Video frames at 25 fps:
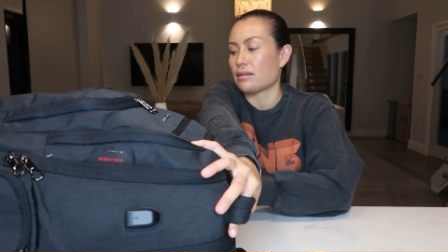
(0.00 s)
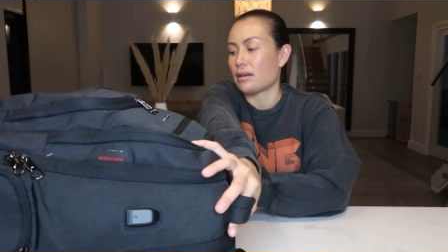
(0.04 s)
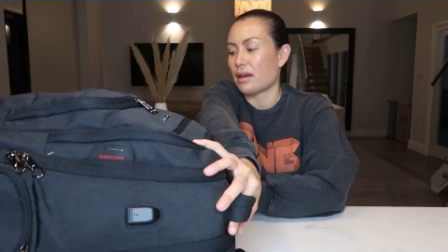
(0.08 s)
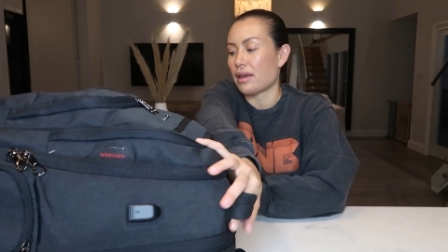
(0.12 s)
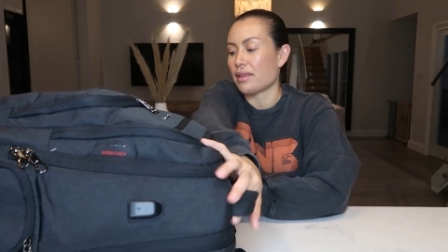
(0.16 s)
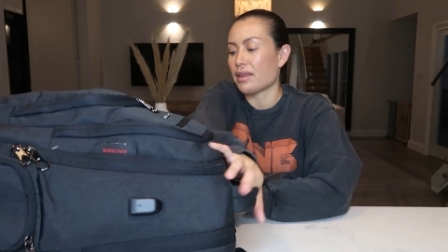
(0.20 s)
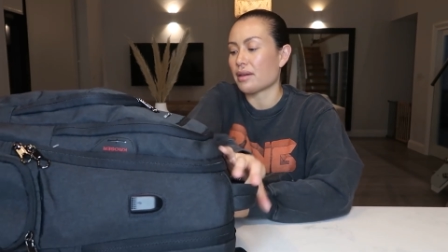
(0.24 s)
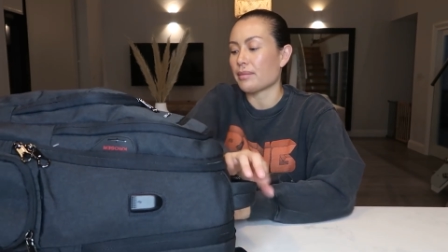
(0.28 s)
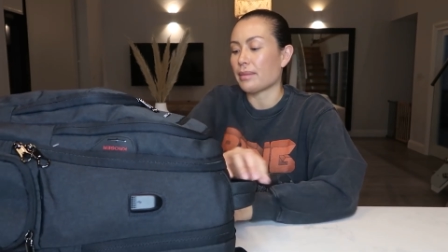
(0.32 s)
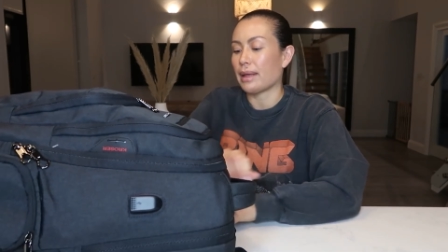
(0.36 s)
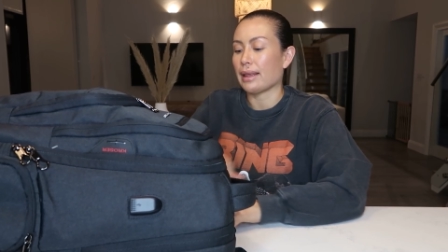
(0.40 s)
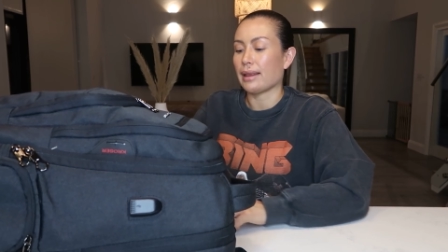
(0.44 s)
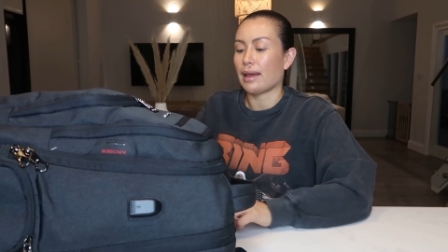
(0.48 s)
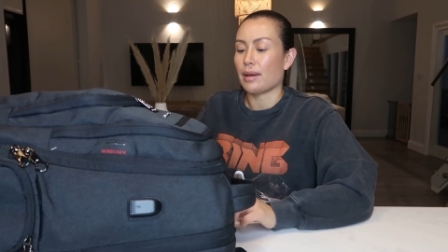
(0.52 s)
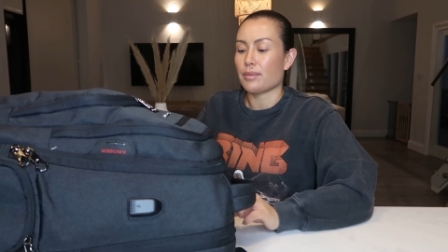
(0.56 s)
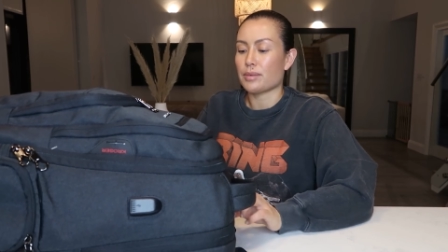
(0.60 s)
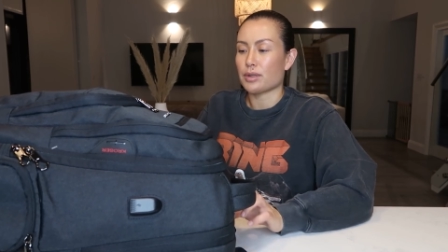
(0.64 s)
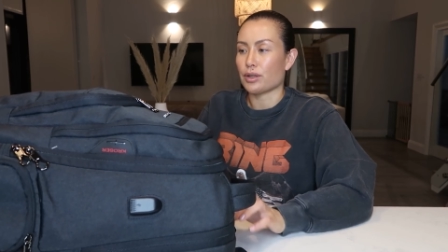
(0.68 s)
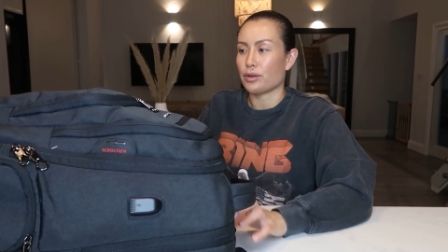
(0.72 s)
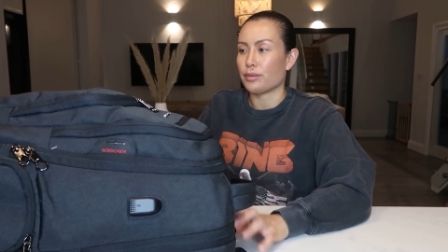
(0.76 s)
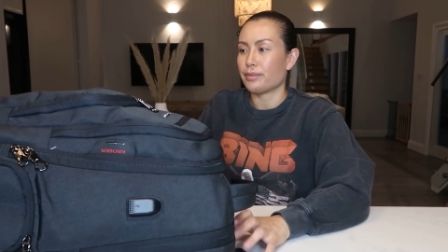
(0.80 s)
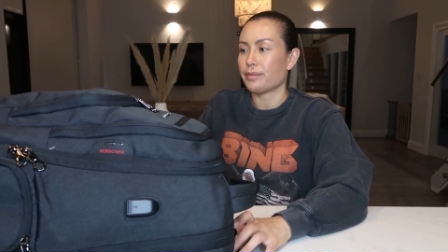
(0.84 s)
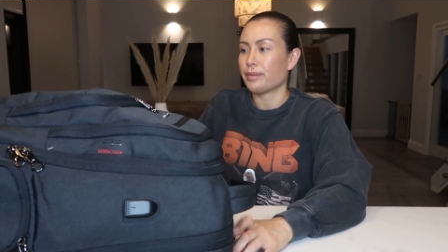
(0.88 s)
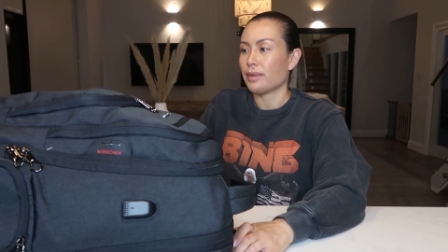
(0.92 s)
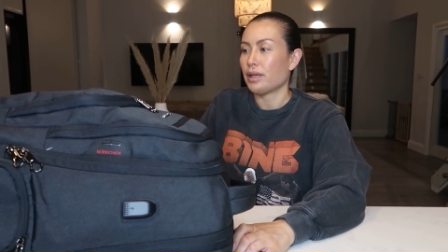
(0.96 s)
I think my
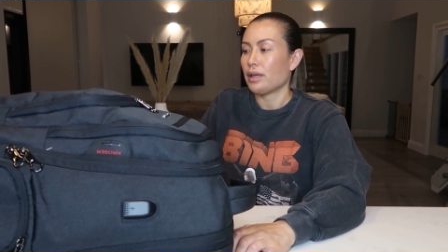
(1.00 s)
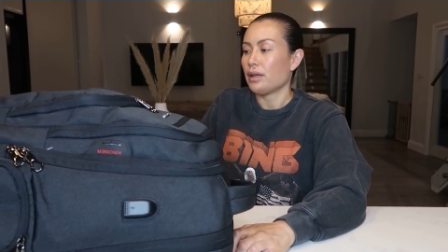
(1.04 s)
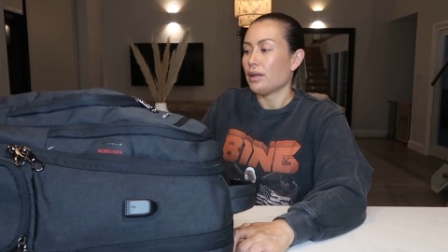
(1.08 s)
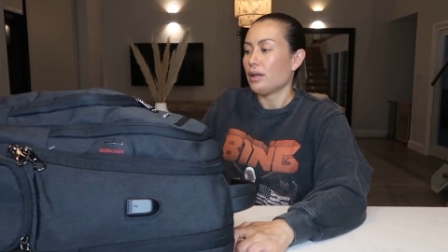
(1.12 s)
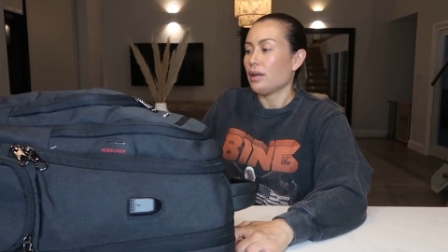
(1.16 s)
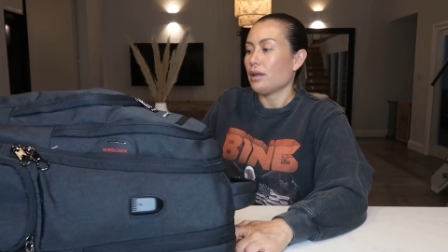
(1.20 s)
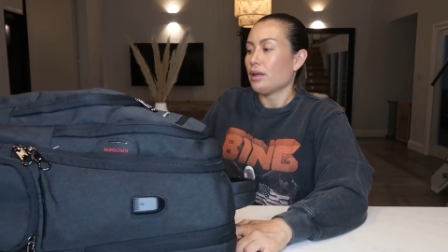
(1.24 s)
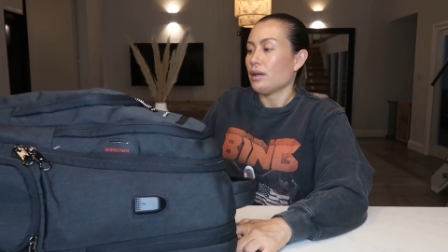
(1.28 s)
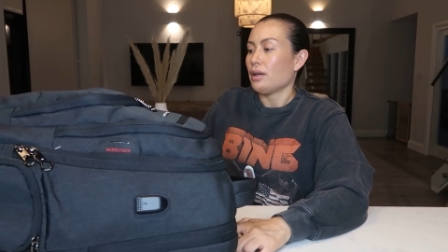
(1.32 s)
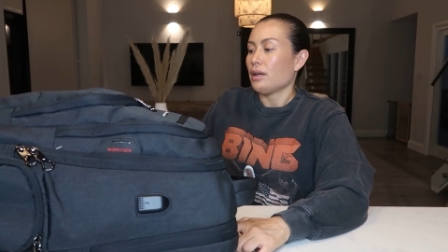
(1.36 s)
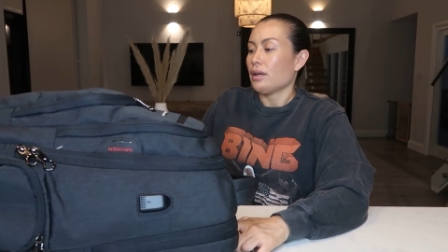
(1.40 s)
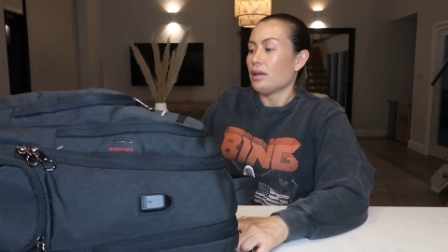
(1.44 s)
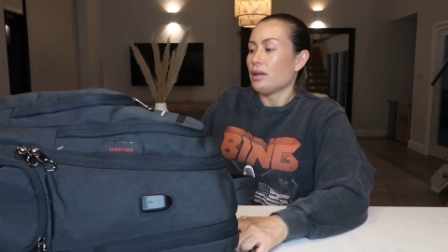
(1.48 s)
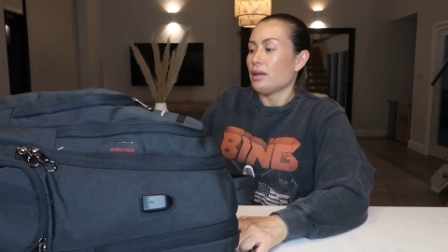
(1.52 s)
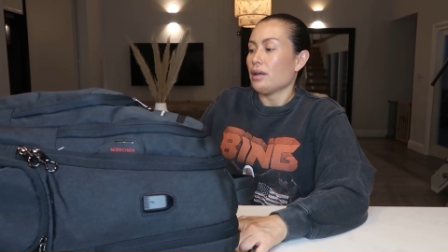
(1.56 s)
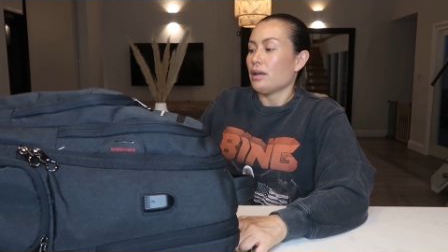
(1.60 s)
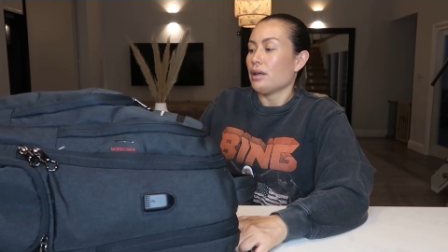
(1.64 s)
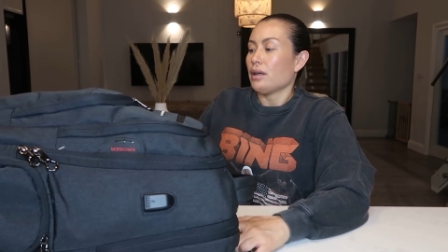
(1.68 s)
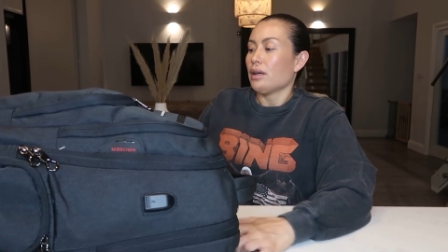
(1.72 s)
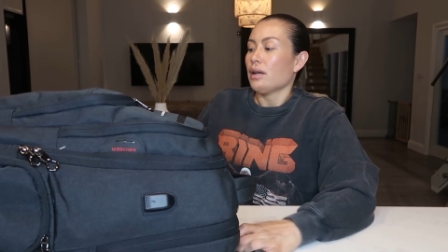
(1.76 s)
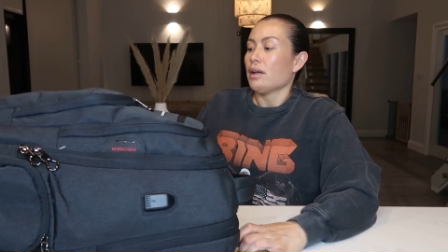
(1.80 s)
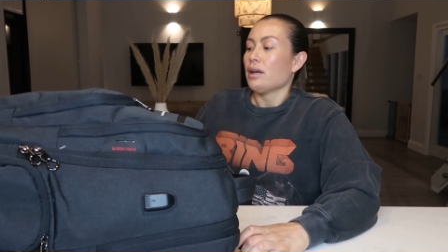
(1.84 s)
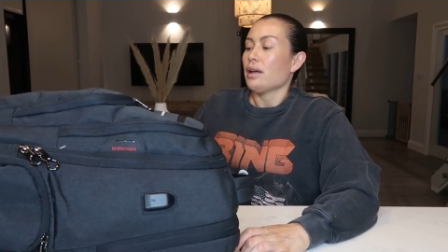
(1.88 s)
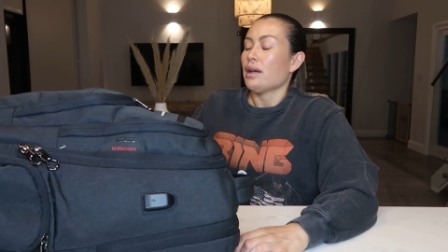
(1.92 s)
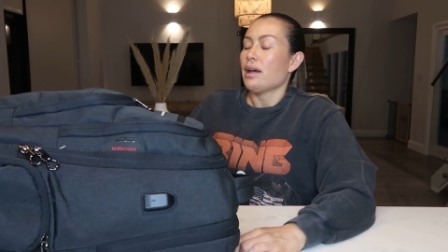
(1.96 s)
laptop.
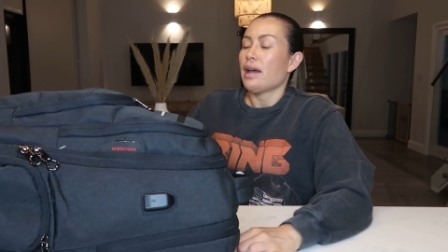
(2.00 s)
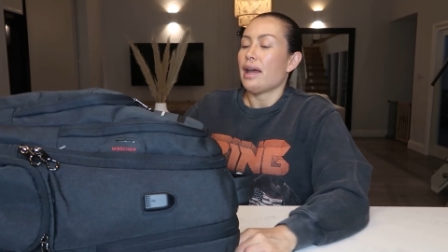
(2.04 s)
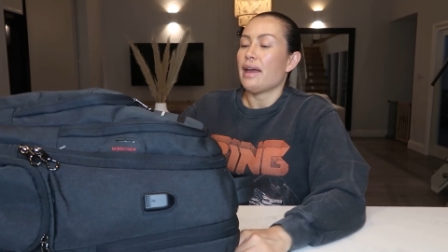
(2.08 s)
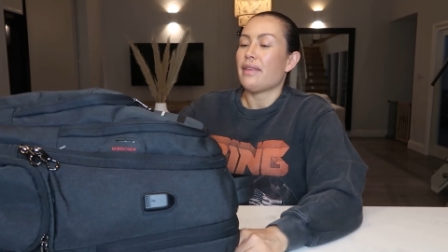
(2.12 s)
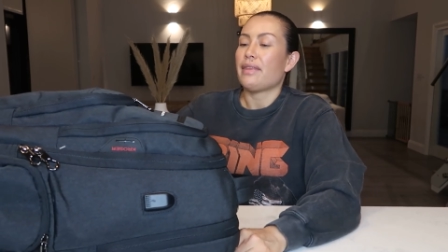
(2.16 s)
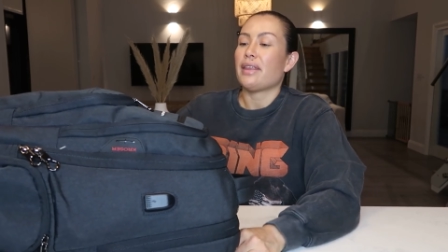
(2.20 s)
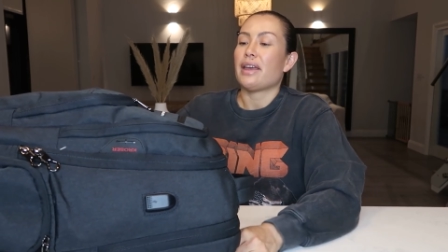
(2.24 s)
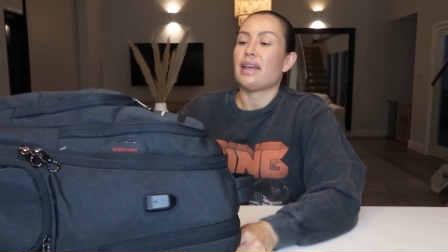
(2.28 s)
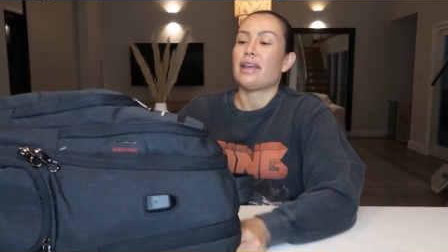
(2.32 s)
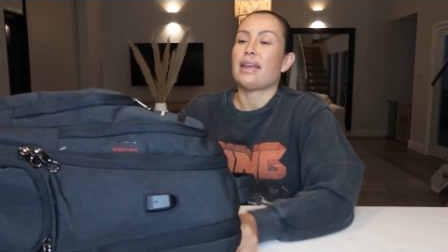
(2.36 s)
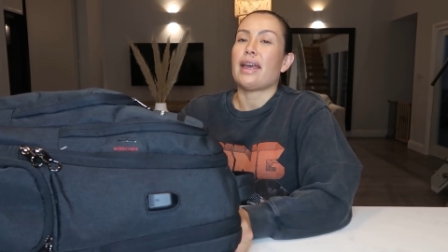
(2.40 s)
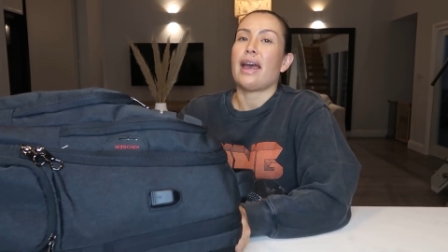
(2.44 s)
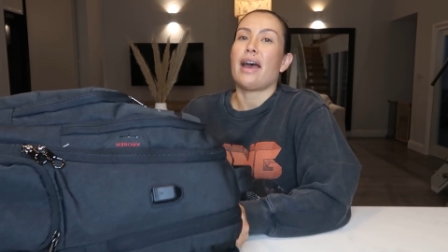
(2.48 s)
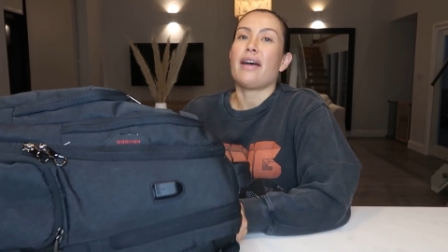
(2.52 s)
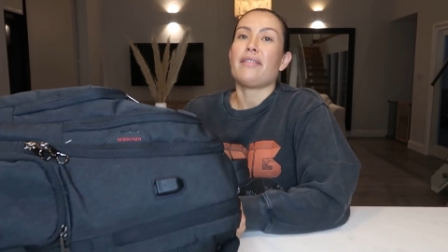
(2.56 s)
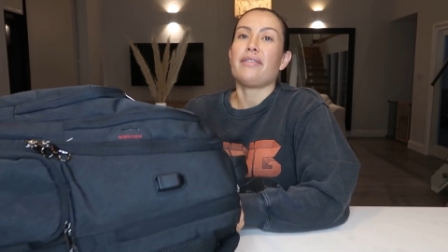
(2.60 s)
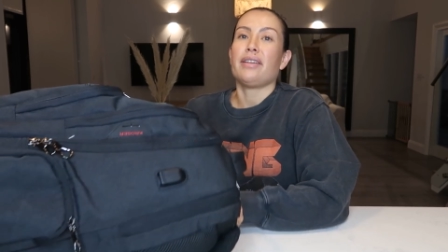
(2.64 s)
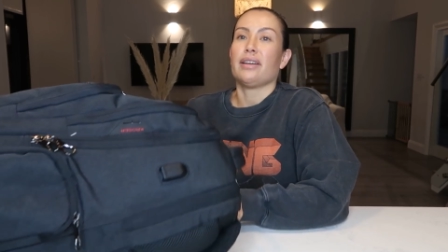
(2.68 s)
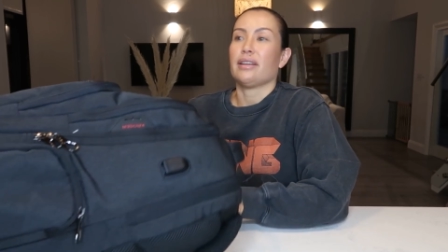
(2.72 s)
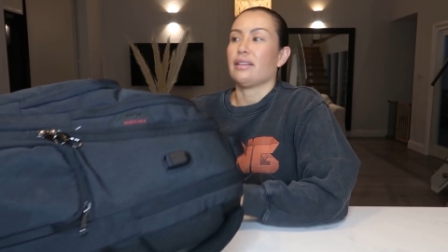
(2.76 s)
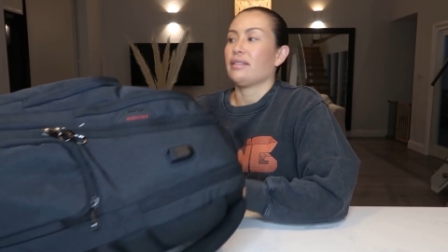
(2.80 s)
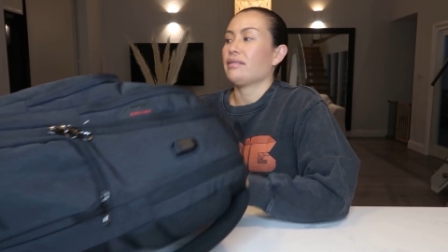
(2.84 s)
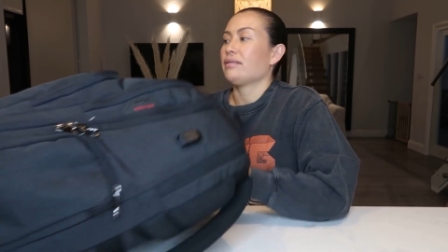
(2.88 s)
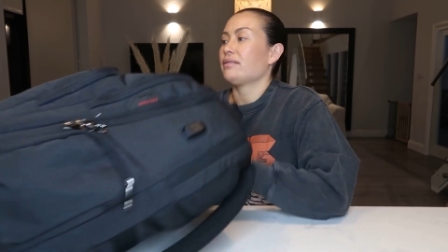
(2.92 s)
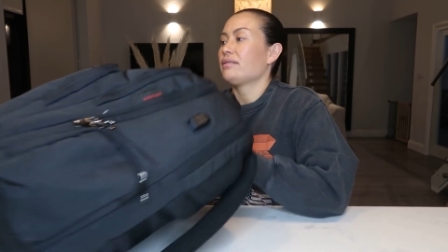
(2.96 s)
And there you have
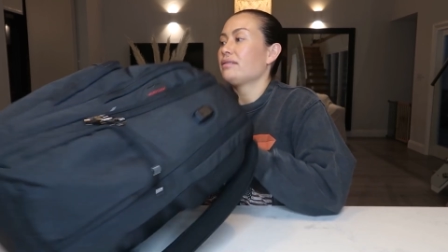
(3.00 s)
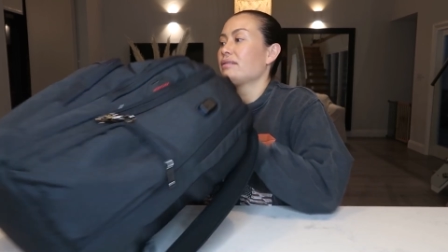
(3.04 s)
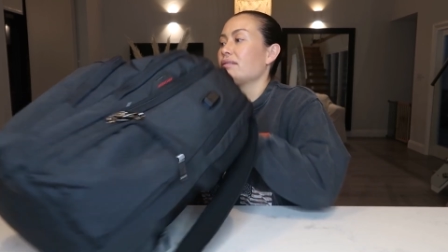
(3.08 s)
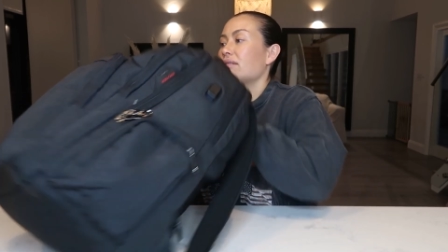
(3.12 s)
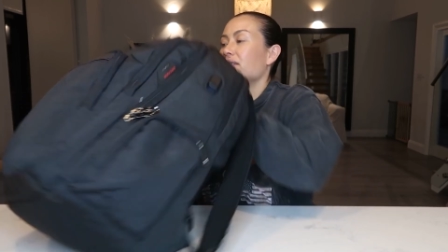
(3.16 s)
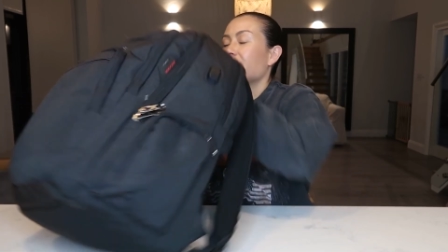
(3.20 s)
it.